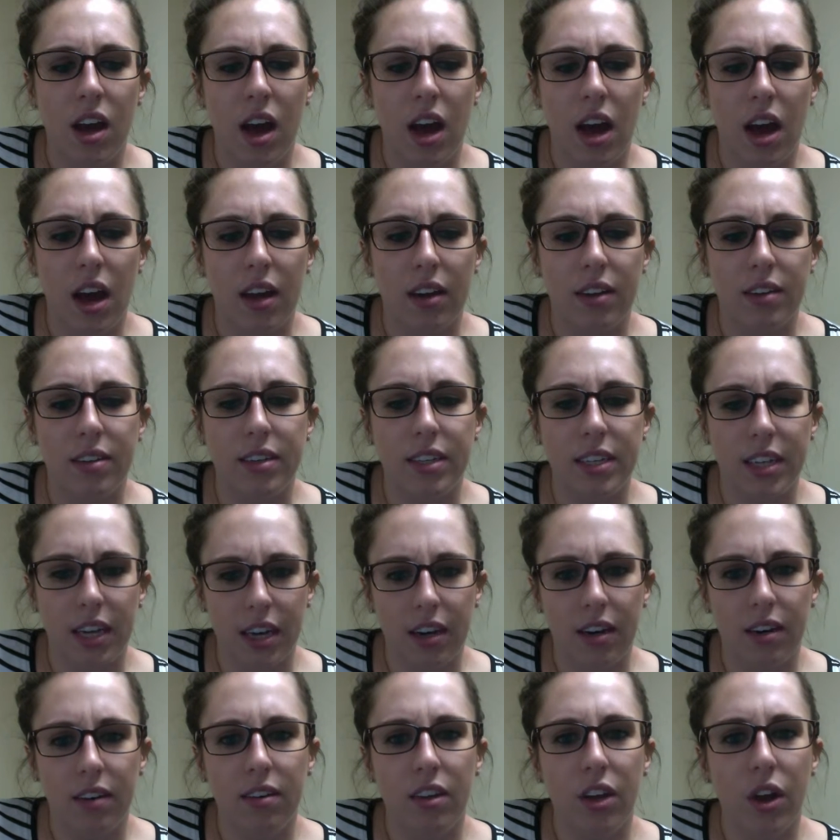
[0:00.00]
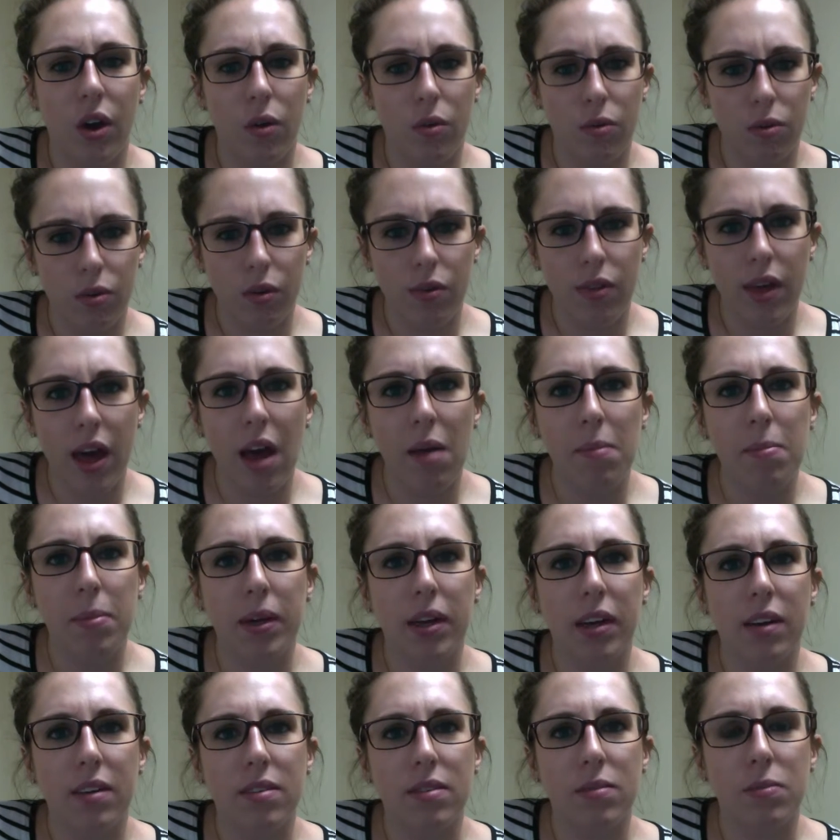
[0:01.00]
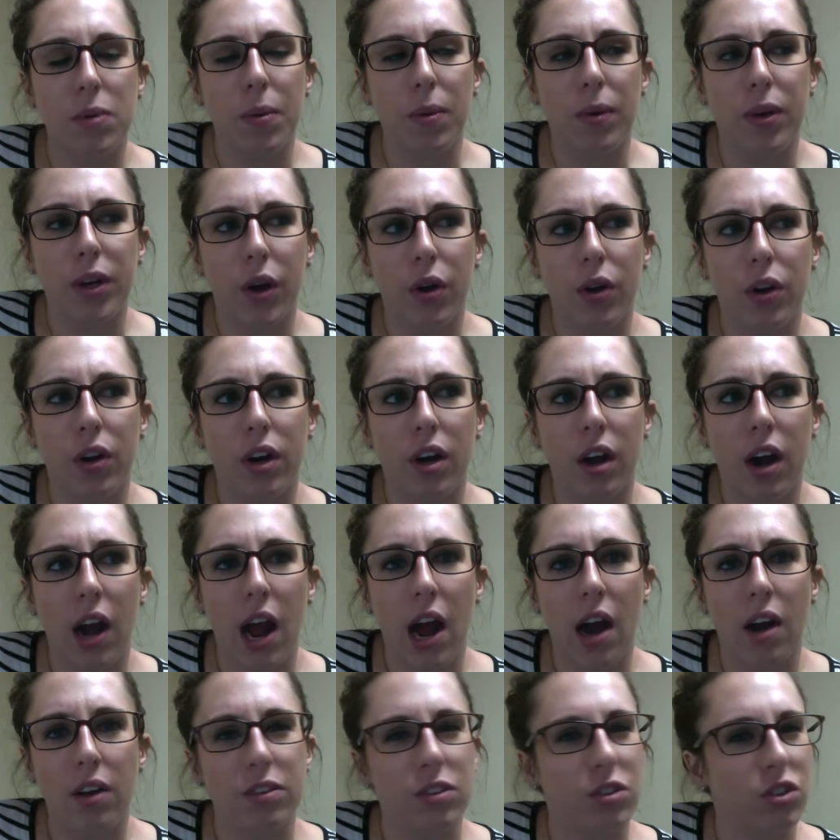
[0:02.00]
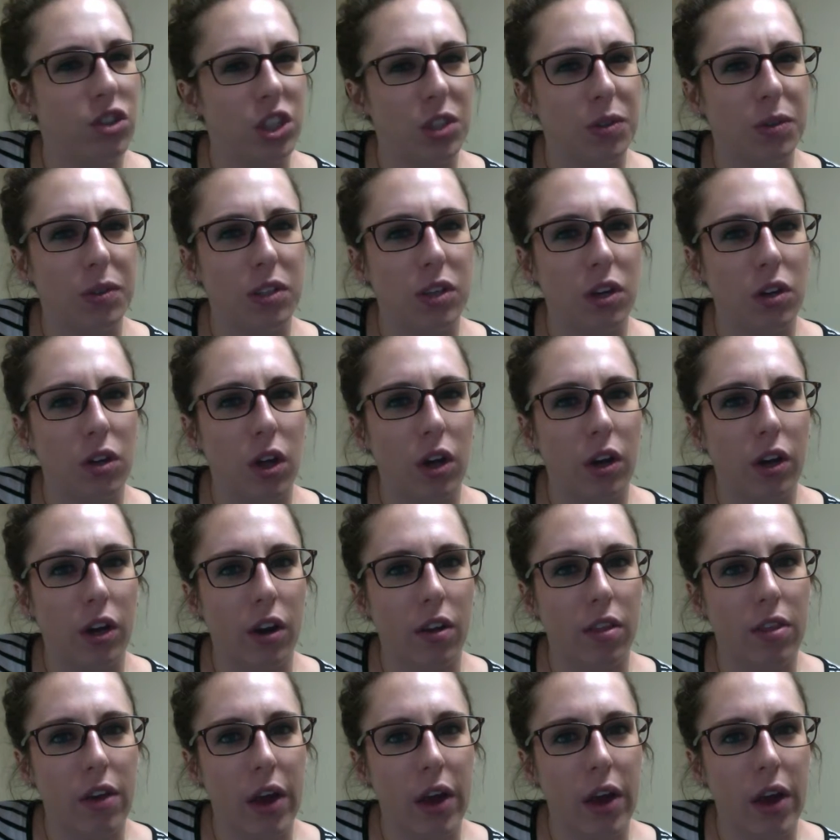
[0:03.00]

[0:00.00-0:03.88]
I did go through that because we would go to her house and she was no longer